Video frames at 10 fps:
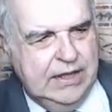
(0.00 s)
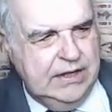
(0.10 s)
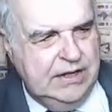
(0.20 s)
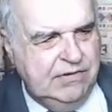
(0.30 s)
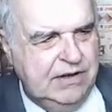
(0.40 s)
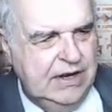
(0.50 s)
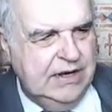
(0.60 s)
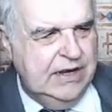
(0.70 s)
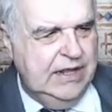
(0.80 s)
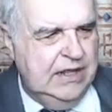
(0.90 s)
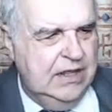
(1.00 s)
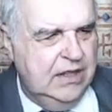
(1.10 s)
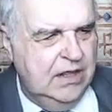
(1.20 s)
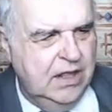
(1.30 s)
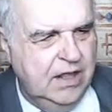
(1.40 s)
Incidentally,
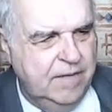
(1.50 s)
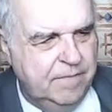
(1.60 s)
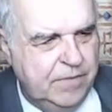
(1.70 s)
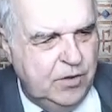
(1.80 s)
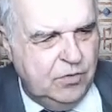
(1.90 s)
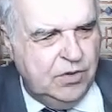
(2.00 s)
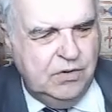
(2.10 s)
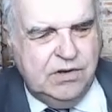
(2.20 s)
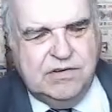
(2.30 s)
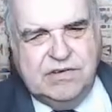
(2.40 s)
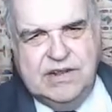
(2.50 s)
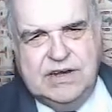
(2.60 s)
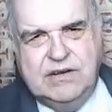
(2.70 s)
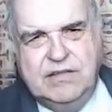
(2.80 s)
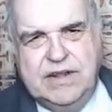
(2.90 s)
you'll notice
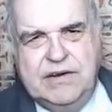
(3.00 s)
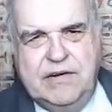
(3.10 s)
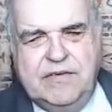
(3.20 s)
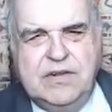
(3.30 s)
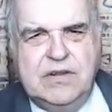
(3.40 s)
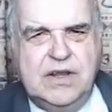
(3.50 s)
that there are